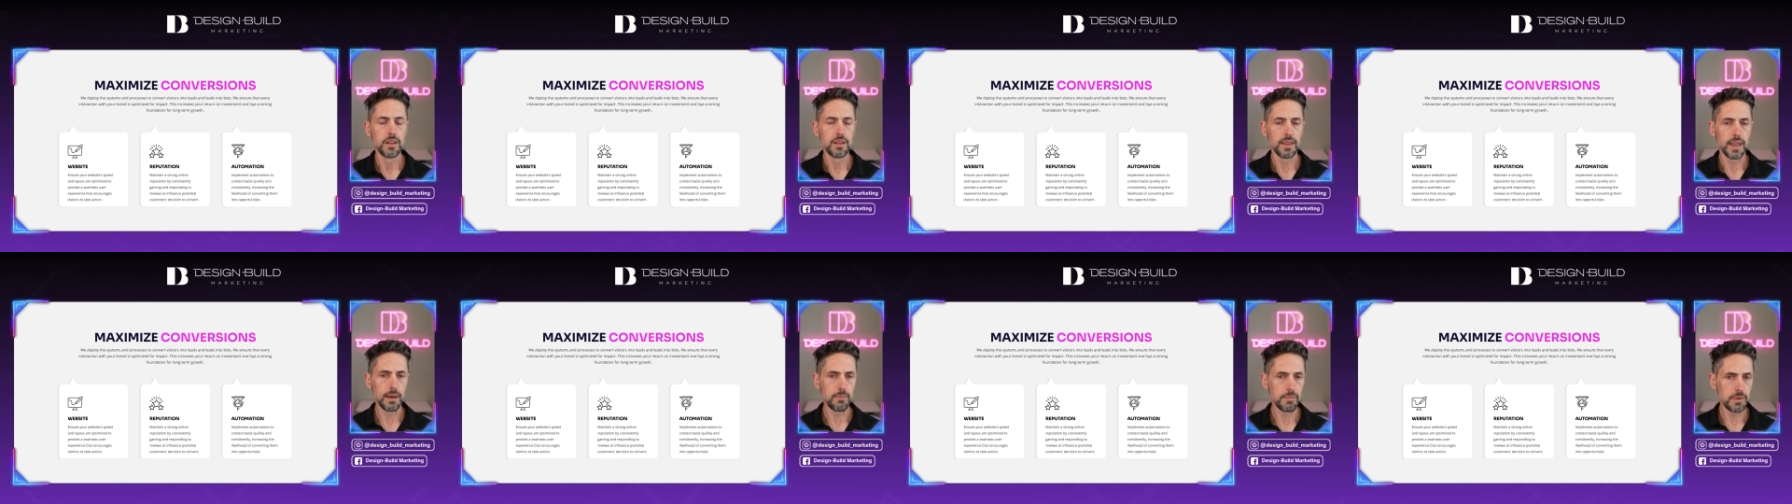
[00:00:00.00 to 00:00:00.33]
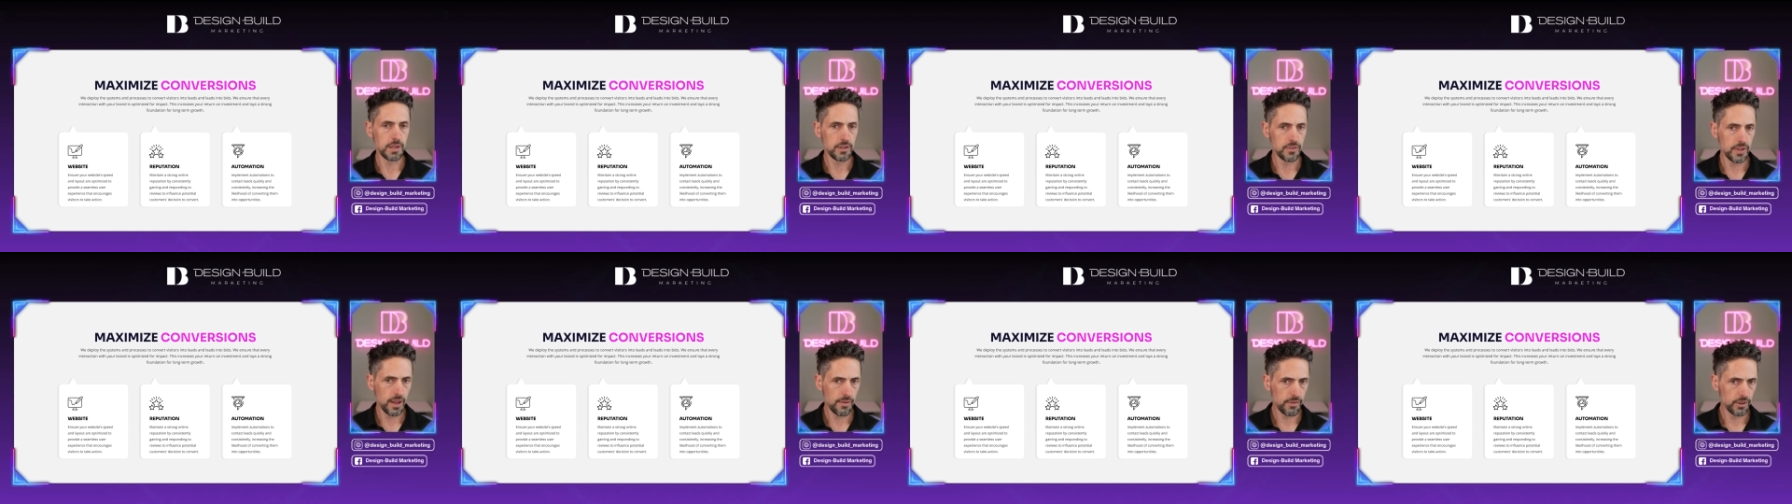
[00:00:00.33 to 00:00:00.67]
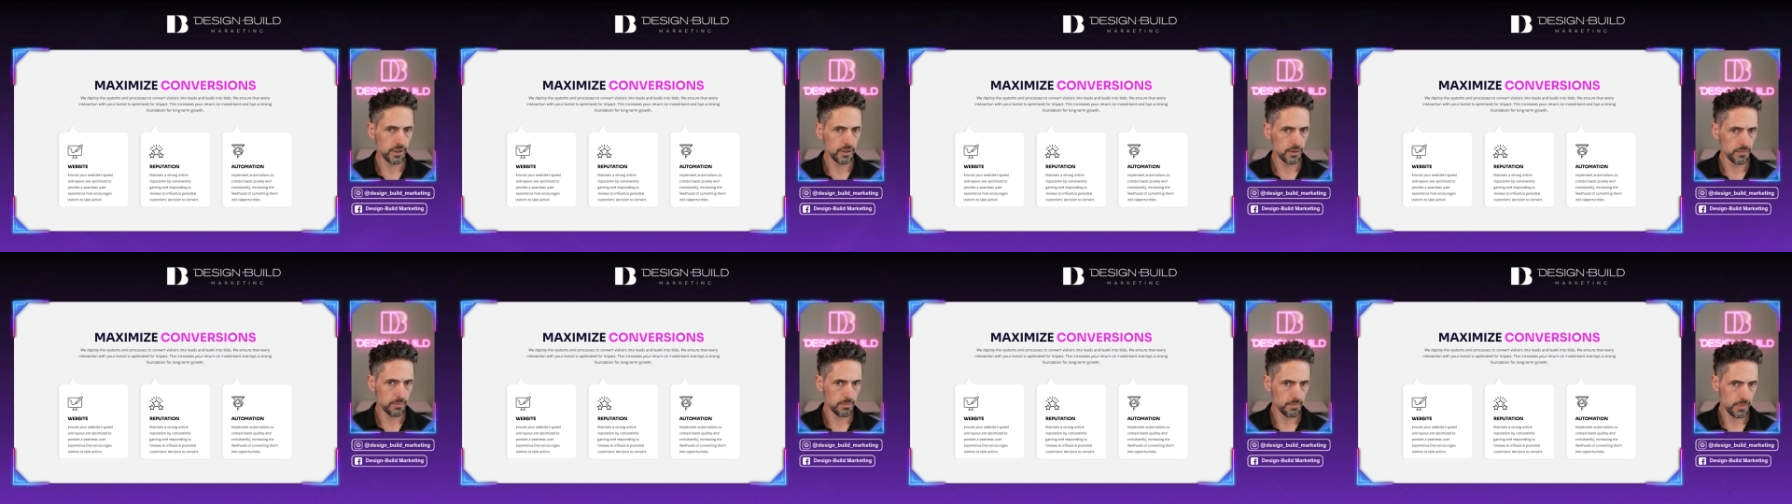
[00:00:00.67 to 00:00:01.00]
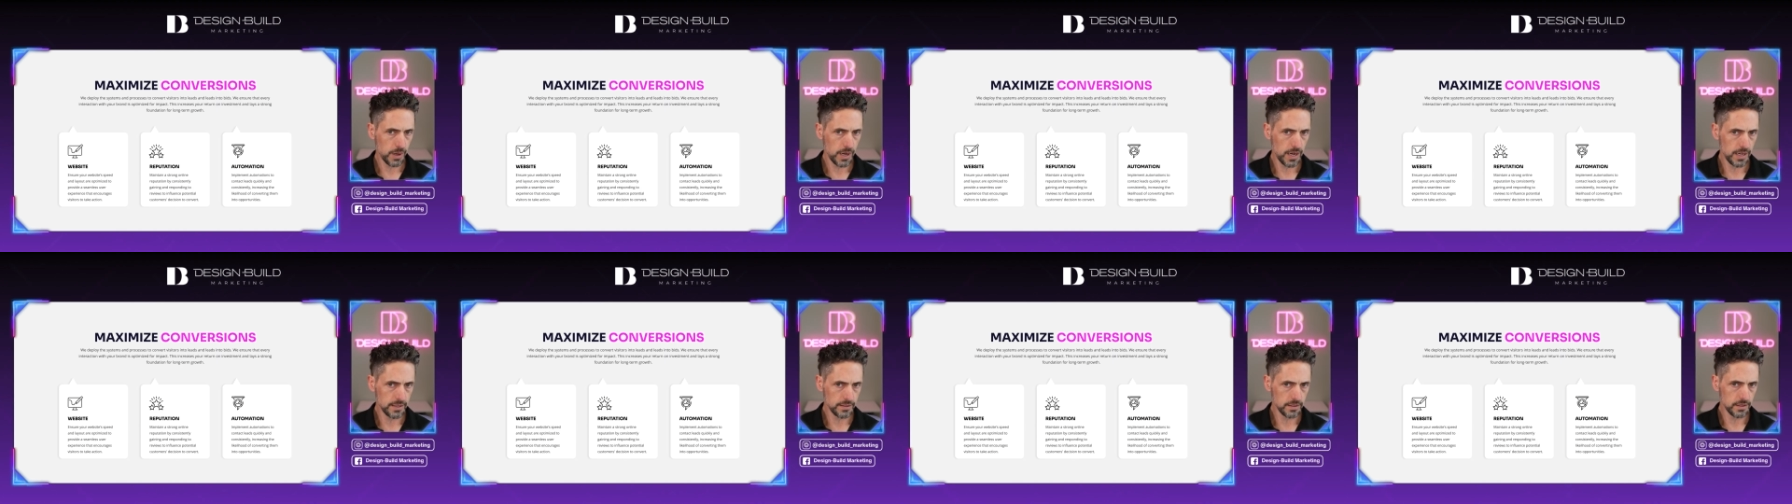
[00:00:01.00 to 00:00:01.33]
That means having a
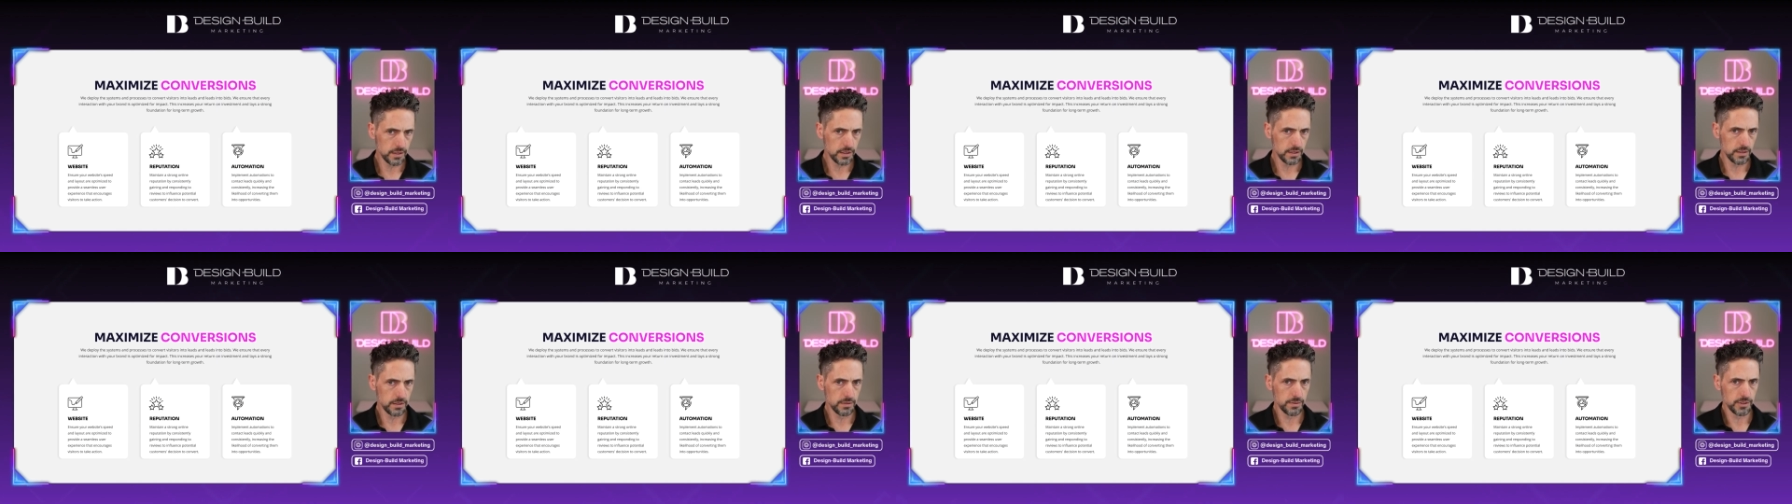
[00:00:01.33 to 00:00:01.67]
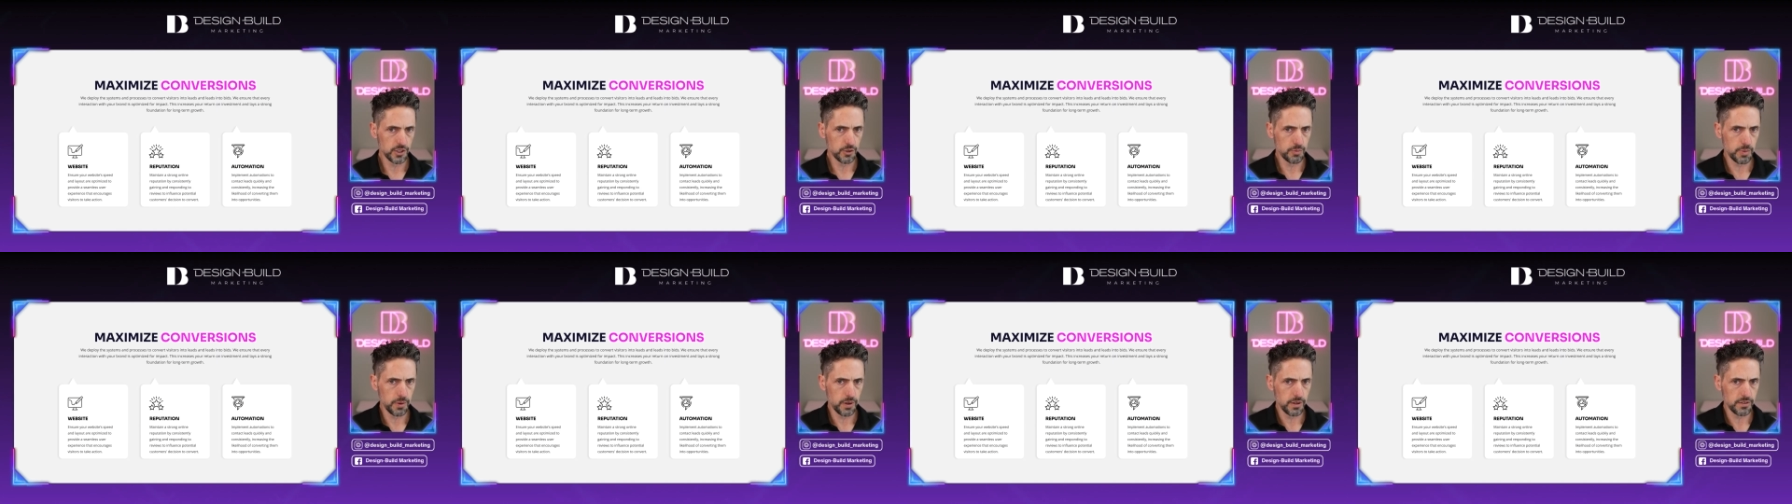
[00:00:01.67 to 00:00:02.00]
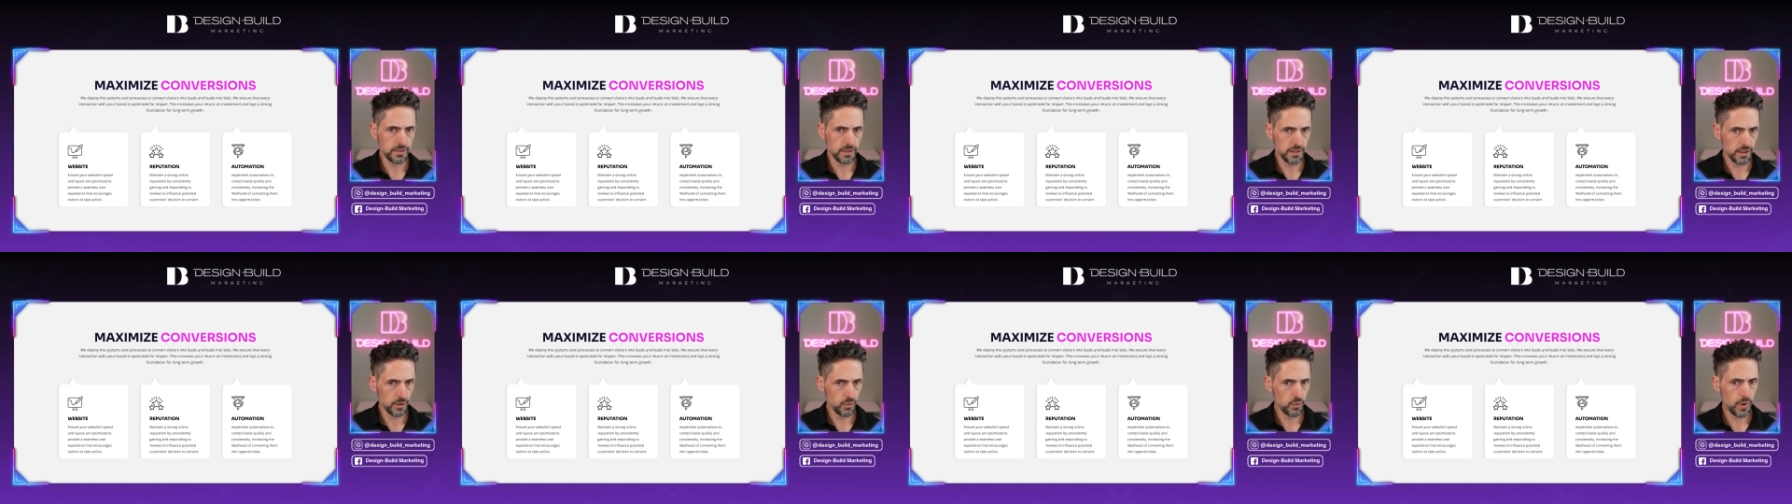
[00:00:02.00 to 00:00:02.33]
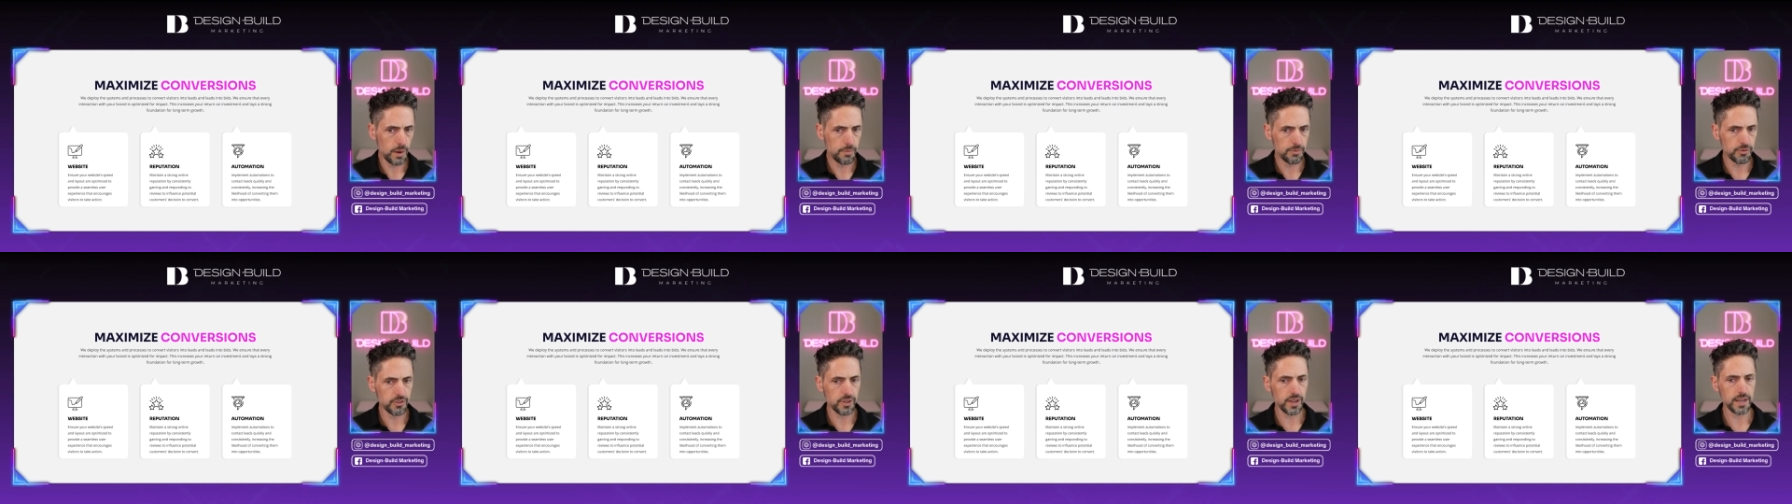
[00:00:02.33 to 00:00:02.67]
positive experience on the
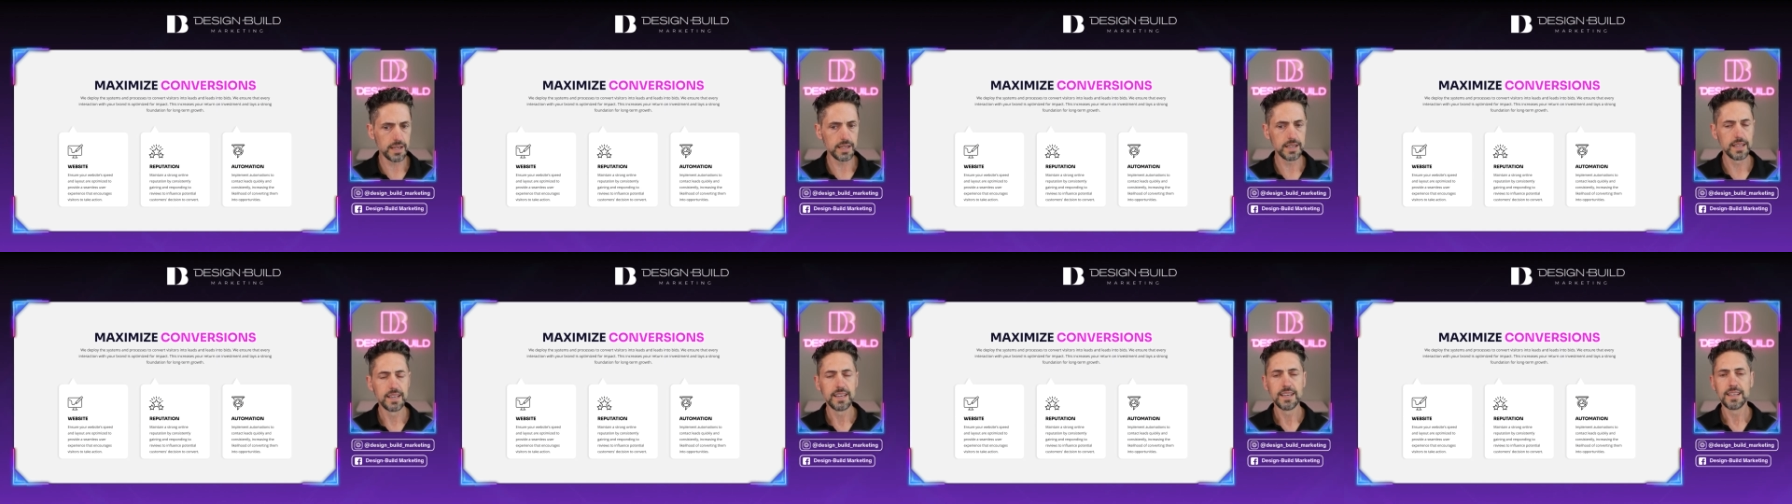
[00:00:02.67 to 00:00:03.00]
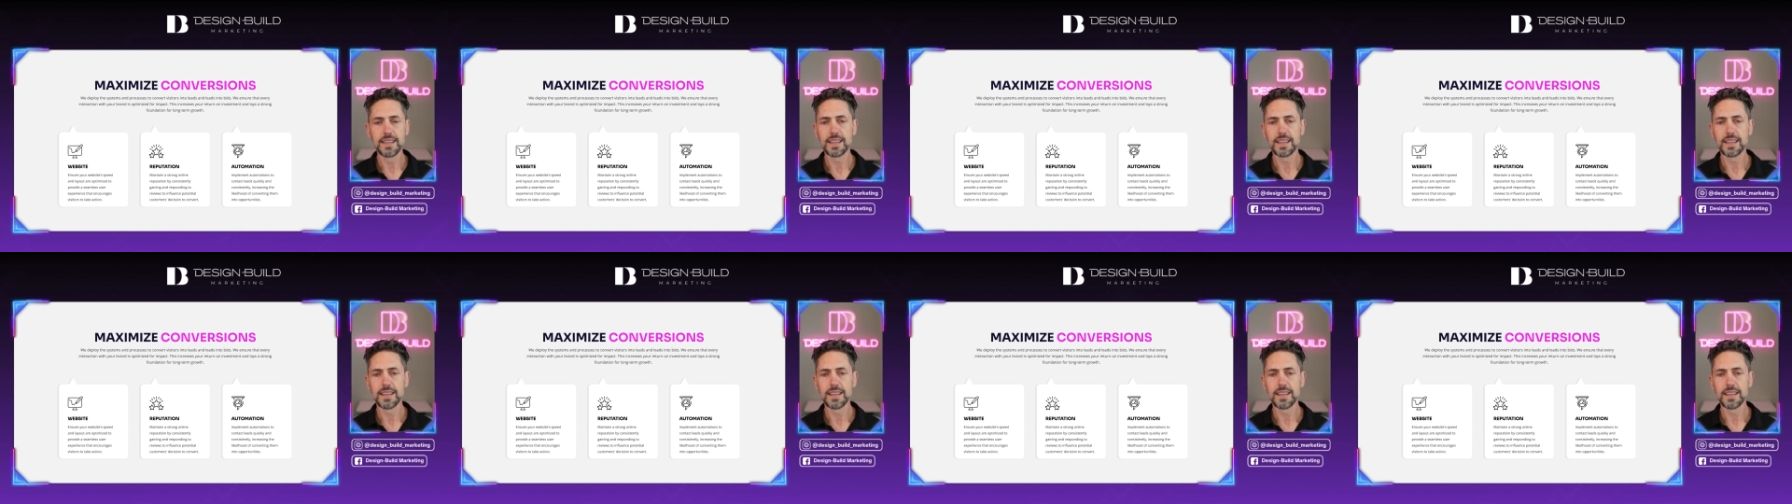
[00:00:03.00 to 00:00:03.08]
website.